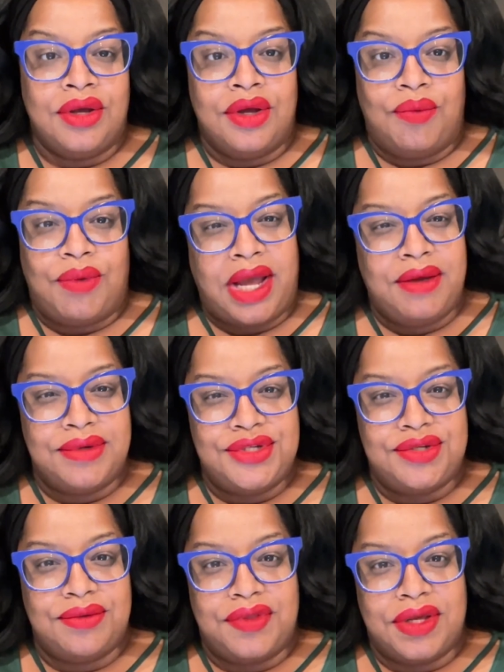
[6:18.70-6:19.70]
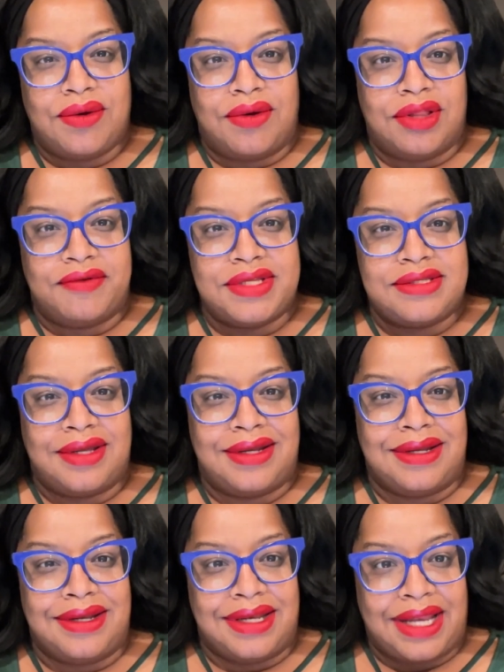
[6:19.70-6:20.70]
Why would you think all of a
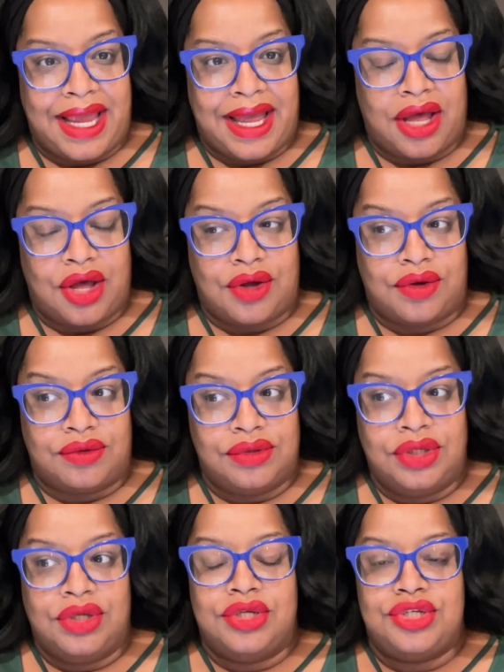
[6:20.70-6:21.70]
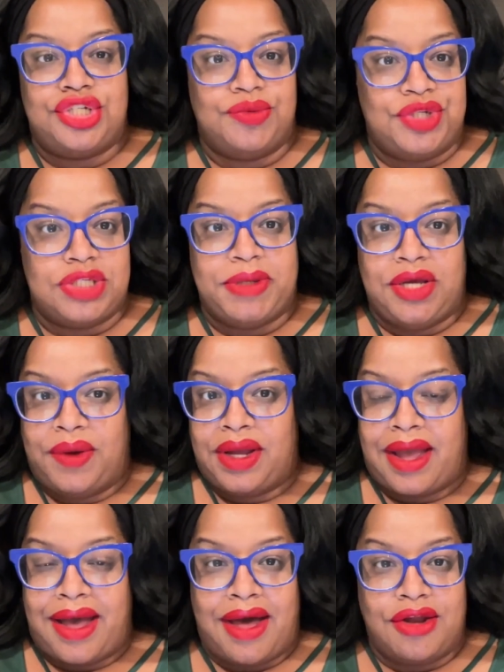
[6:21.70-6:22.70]
sudden now she would just be
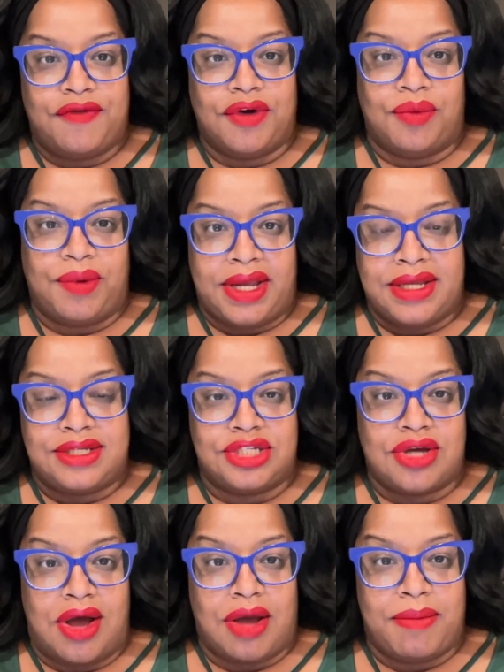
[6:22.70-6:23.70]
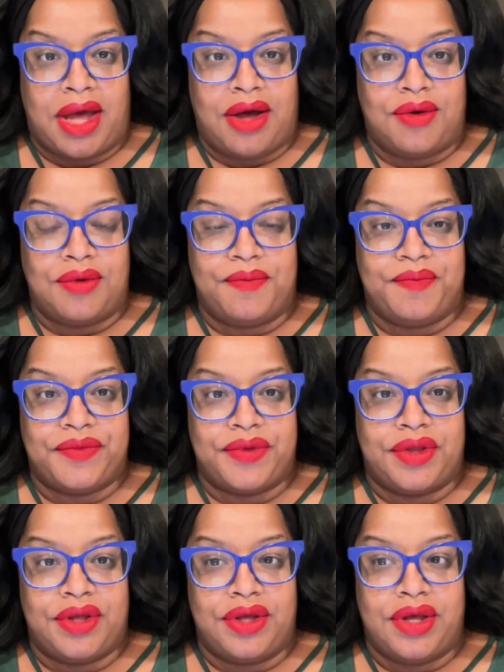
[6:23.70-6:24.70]
going out of her way to talk about
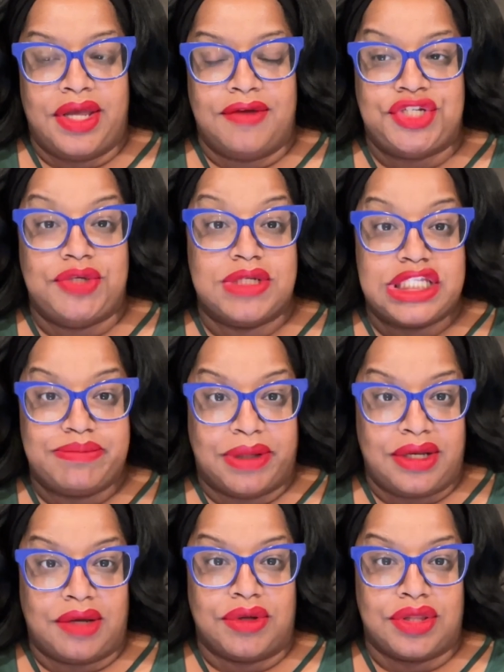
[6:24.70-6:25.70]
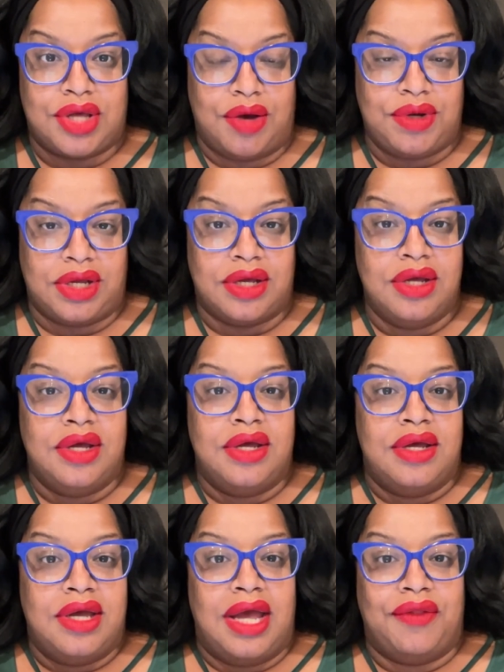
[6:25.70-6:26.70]
if she was splitting with Cody?
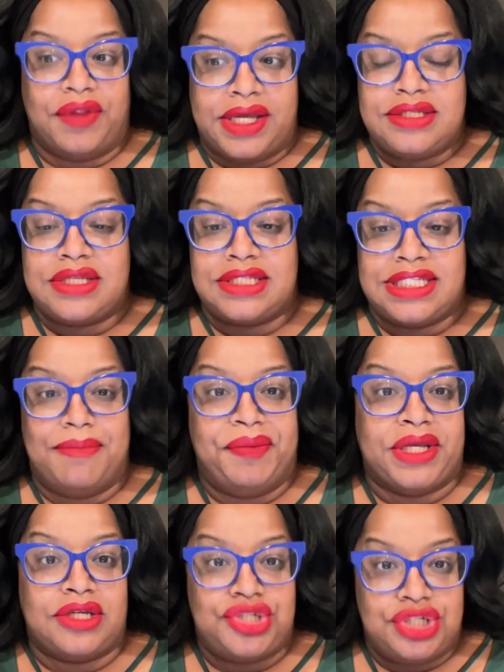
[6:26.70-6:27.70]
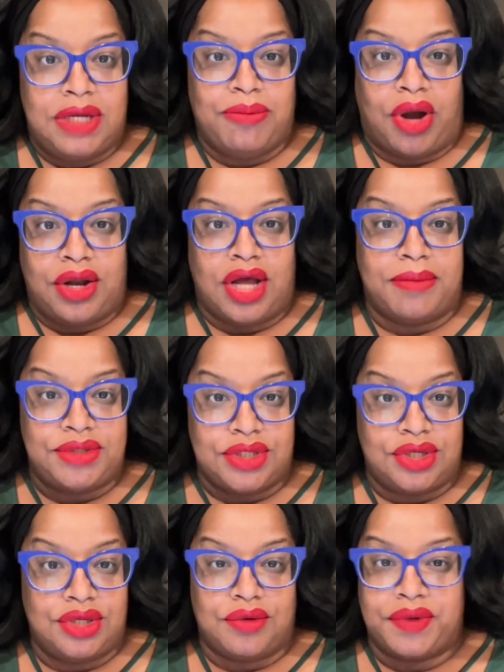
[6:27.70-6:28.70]
Unless that's something she brought up to
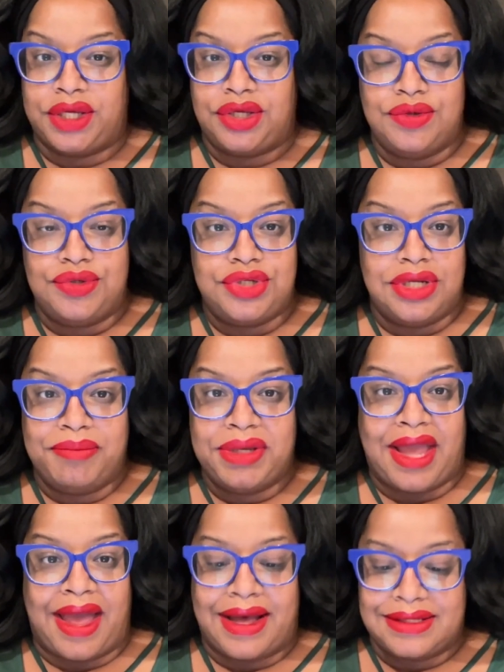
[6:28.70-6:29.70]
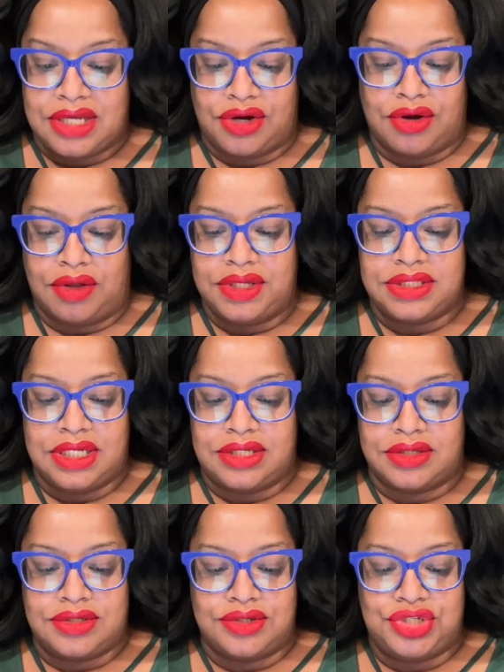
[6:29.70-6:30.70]
you. Like, you shouldn't be asking her all these
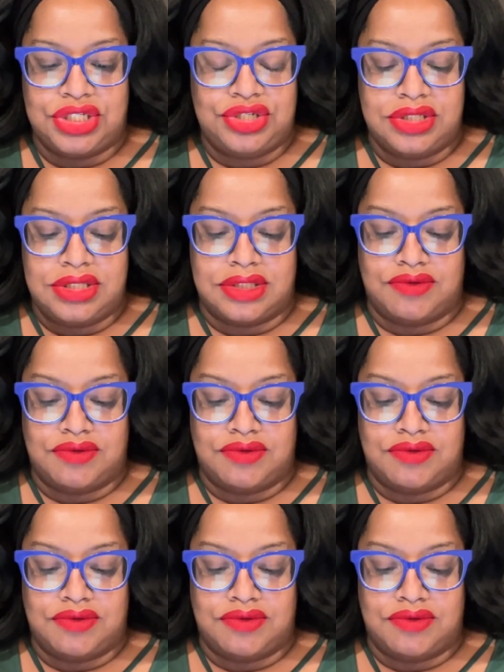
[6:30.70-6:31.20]
details. So she's just,